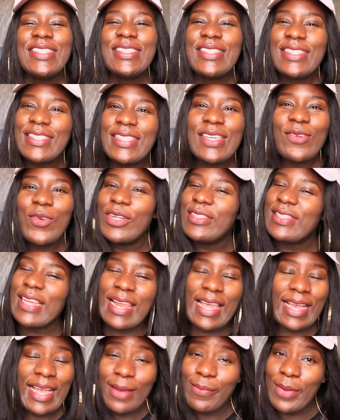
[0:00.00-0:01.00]
You see what I
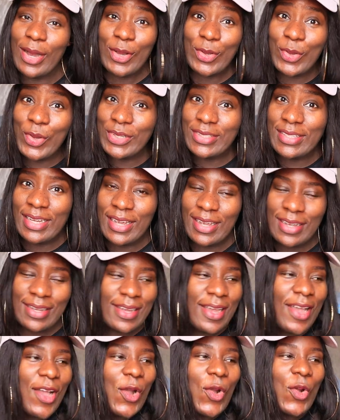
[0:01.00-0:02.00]
like about God
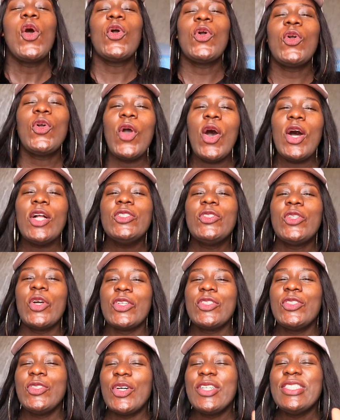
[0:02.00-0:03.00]
there? God
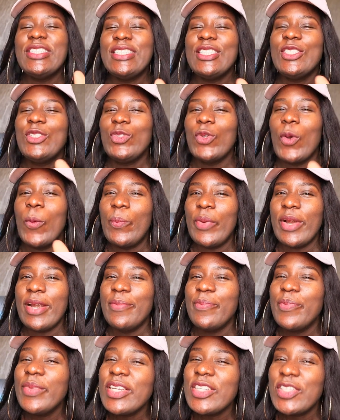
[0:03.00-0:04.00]
does not need your
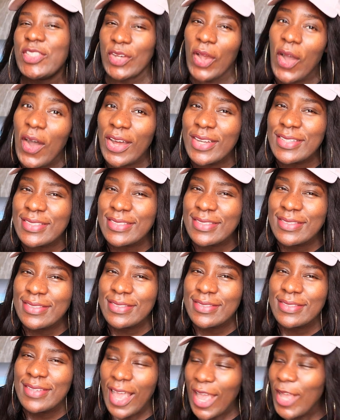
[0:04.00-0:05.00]
permission
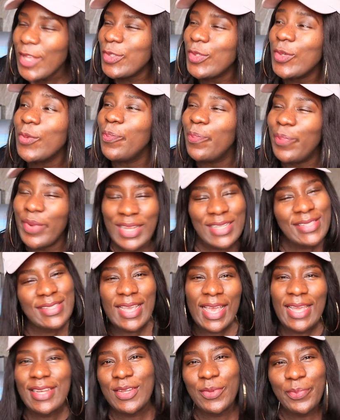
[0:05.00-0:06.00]
to
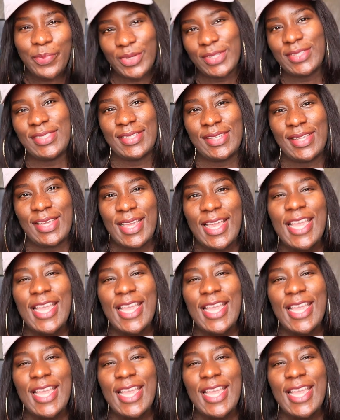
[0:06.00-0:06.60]
bless anybody.